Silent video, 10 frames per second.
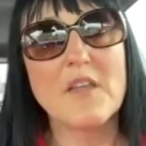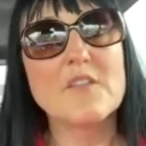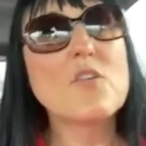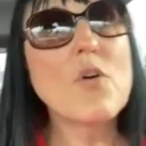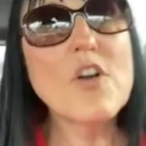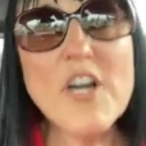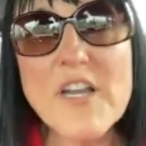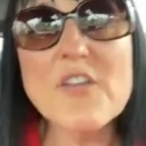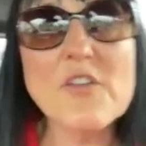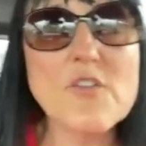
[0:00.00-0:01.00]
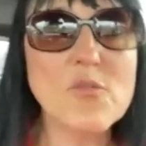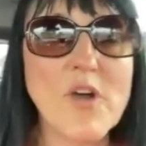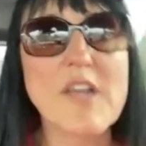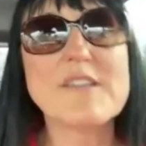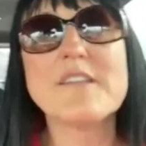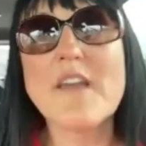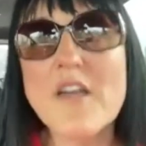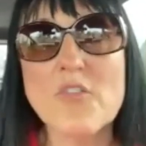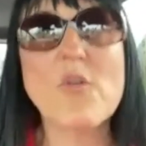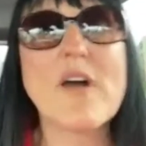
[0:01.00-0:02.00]
The earlier you are, the
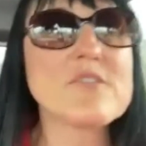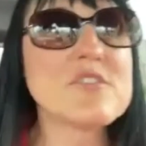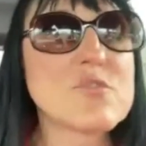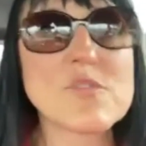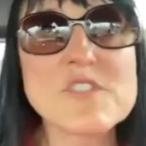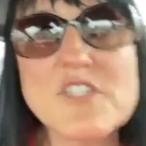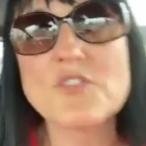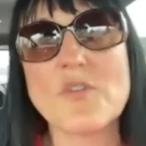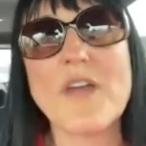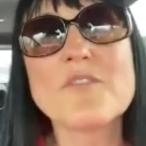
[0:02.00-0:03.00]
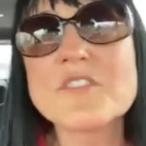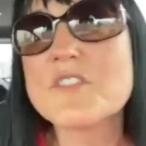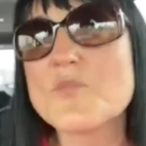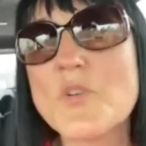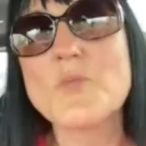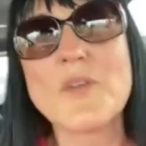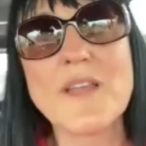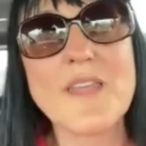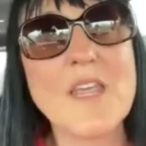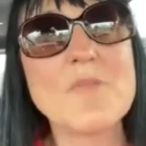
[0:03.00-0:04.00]
younger you are. I was 22. I was here 21. I
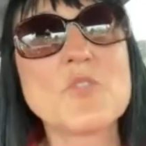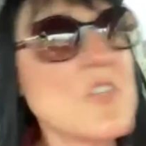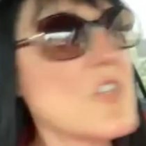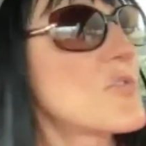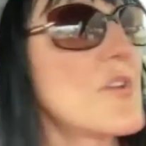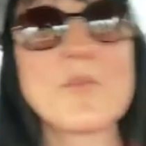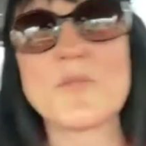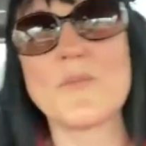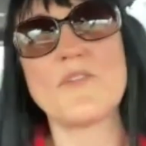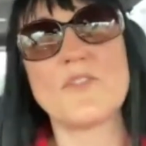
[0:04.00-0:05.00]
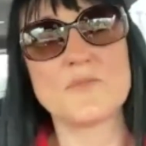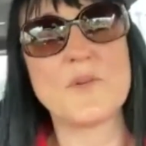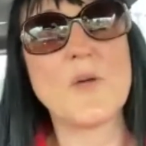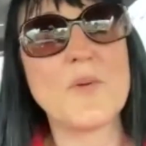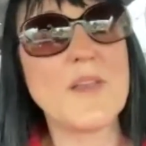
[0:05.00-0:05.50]
came 22. I bought my first property.